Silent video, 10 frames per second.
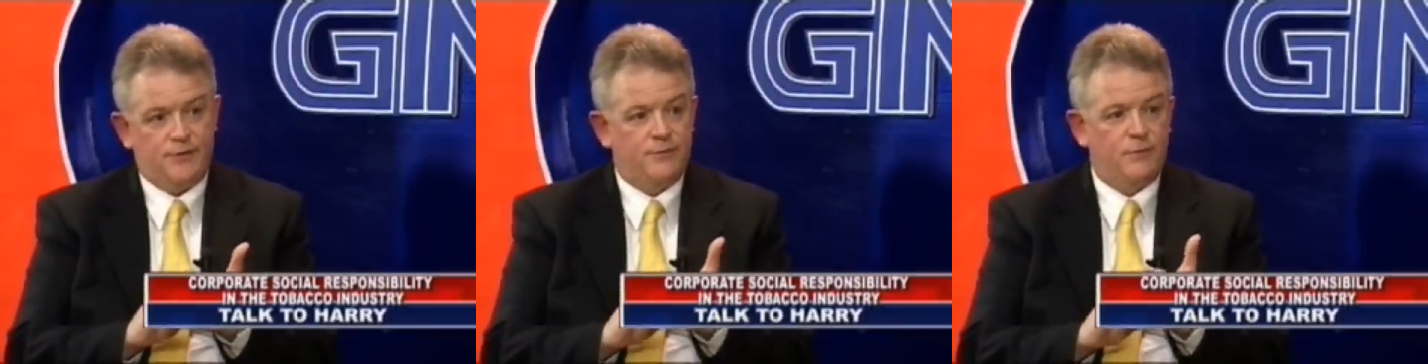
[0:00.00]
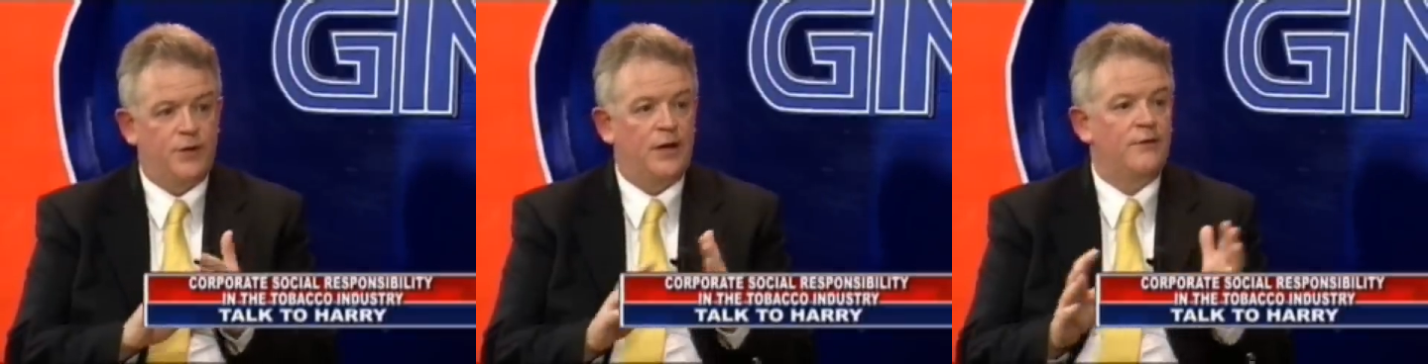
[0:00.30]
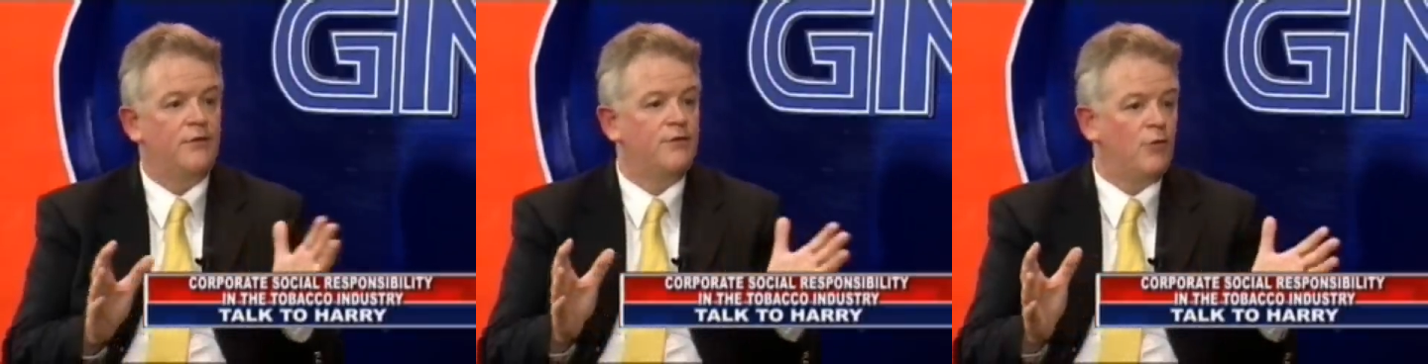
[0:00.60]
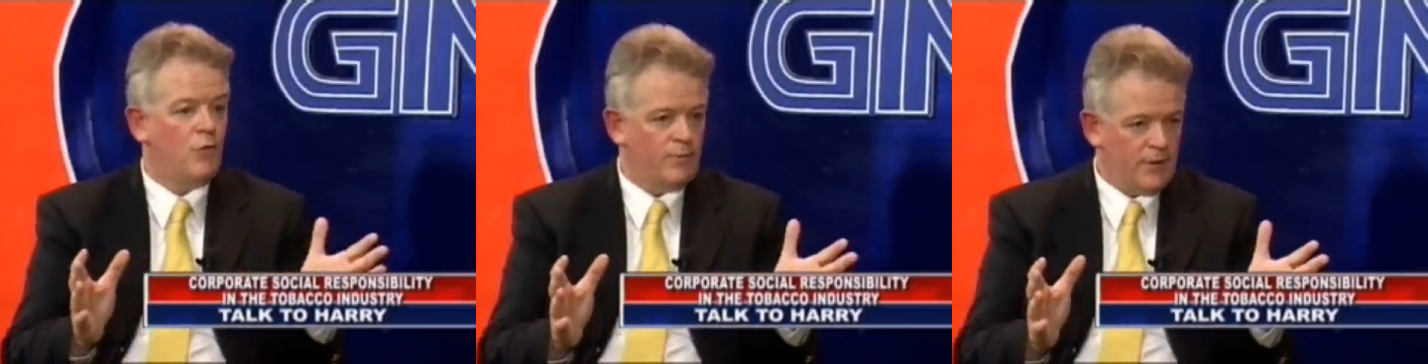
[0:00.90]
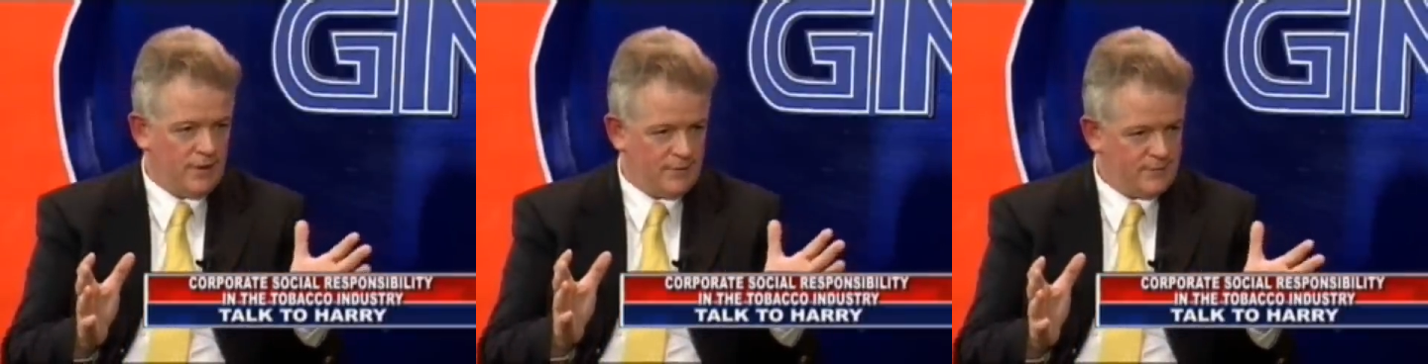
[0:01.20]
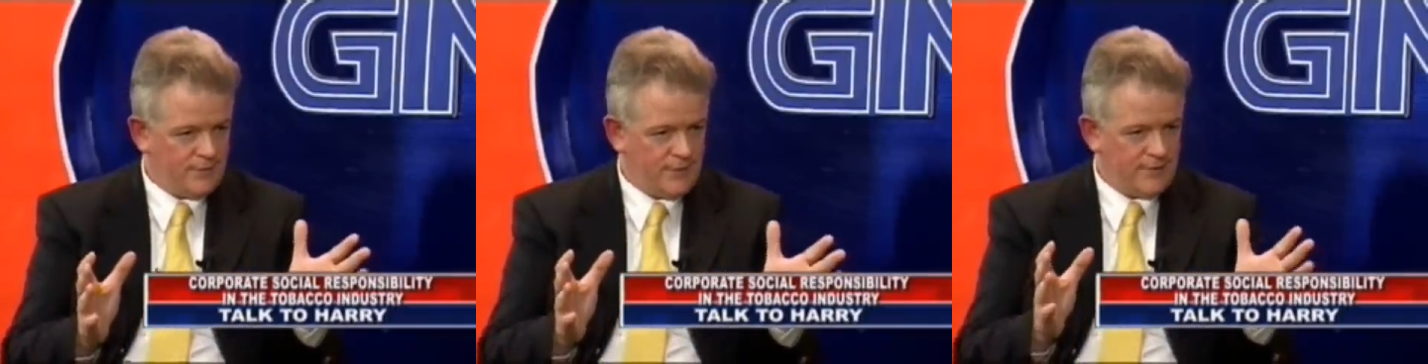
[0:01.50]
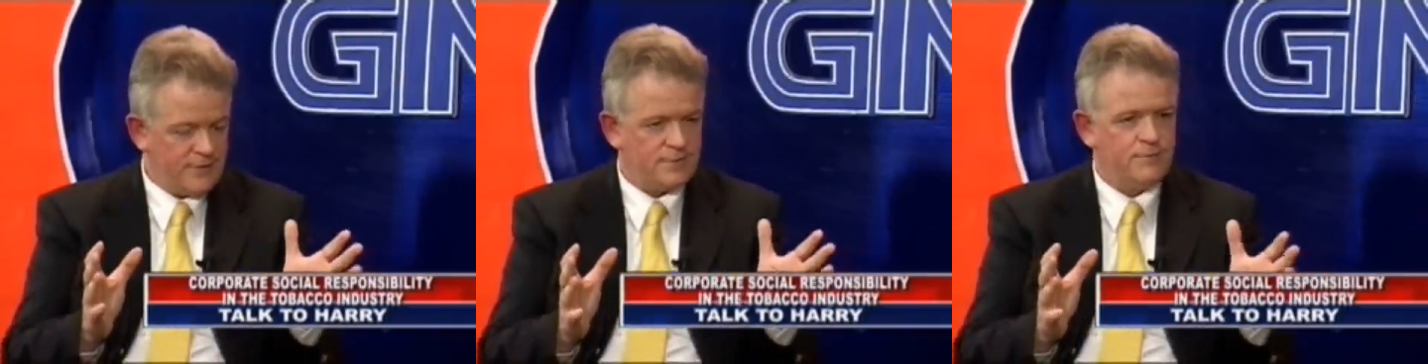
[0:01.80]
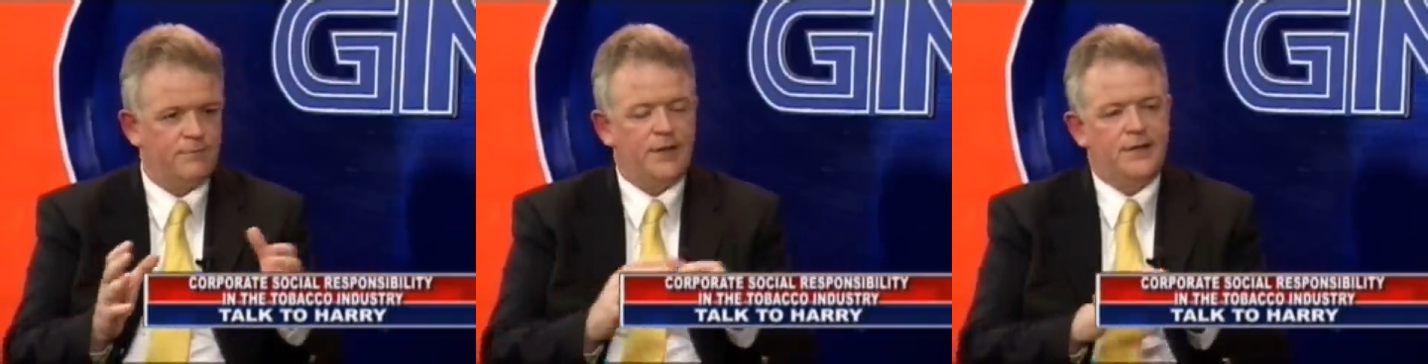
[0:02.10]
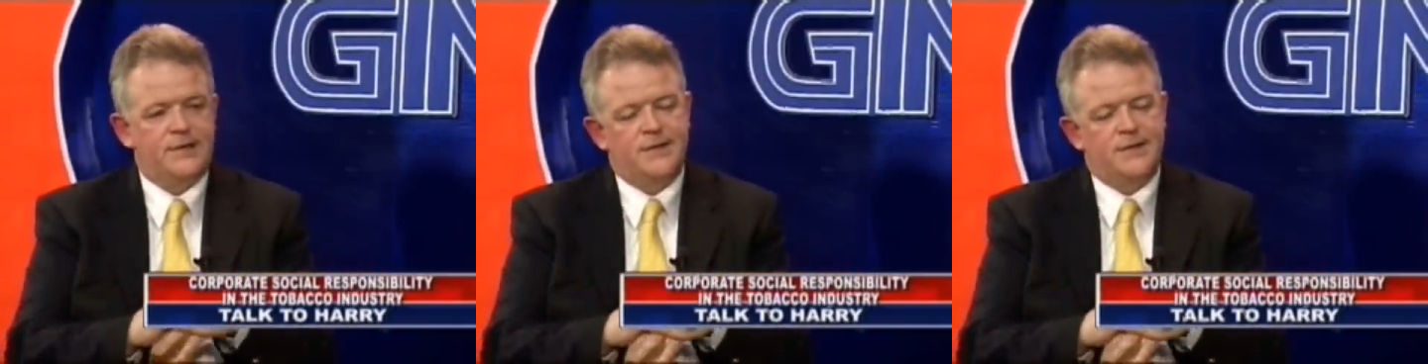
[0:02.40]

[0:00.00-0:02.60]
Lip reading: we don't have a formula, if that's making sense.